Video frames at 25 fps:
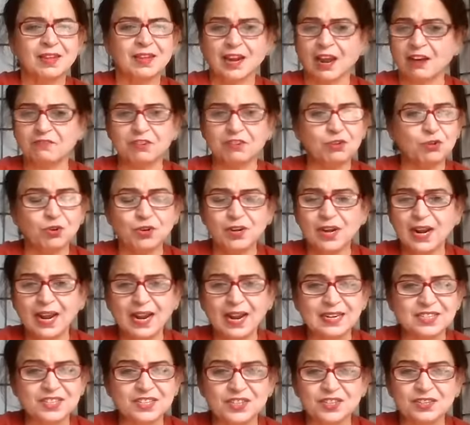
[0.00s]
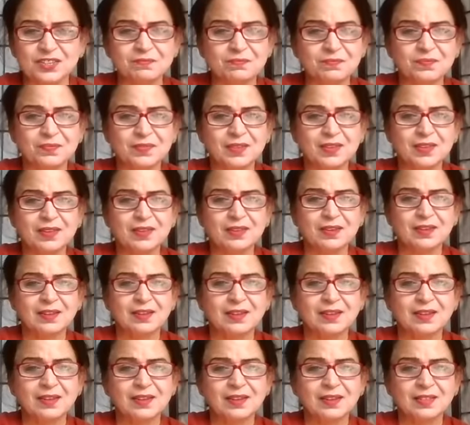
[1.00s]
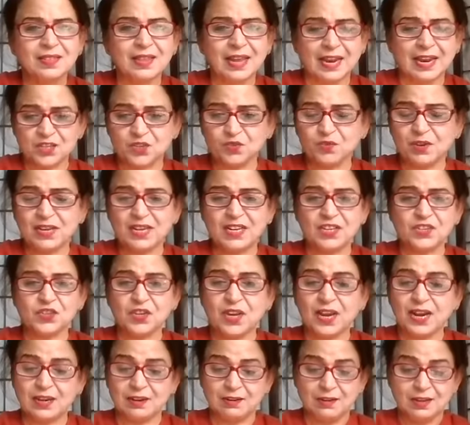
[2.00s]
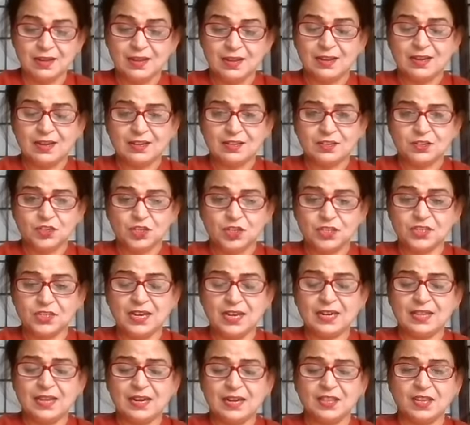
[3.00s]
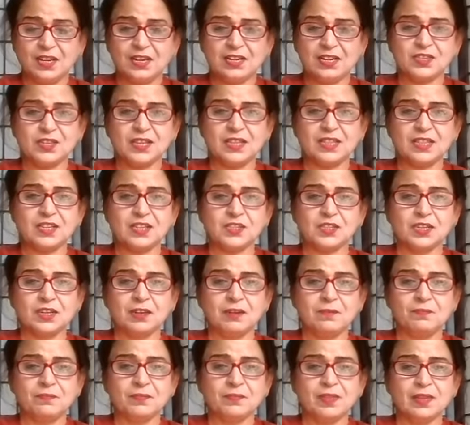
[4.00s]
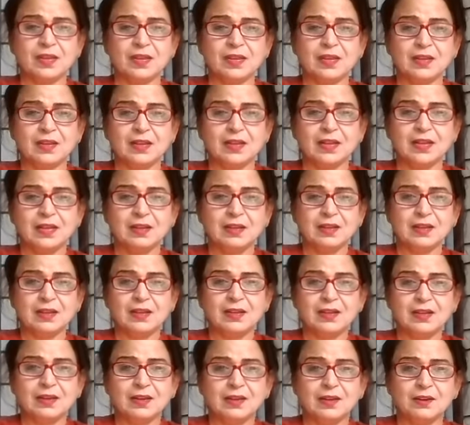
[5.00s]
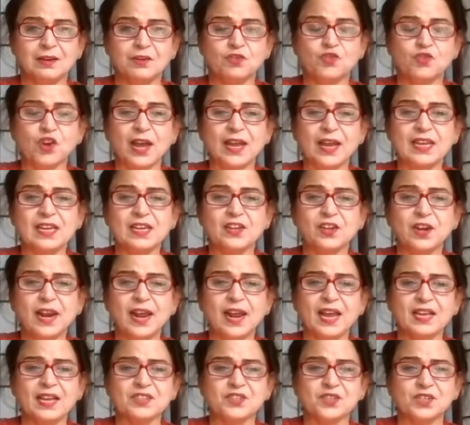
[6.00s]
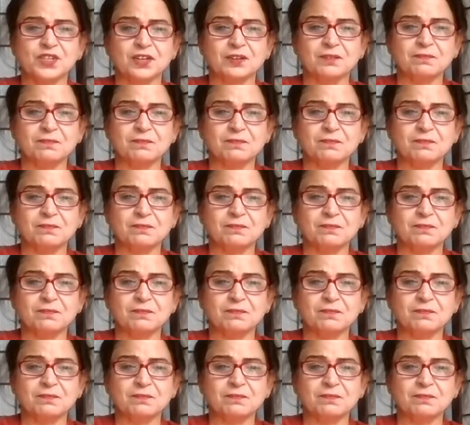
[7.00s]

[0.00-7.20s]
ravan could not that's why he said she said that there is this uh, dry grass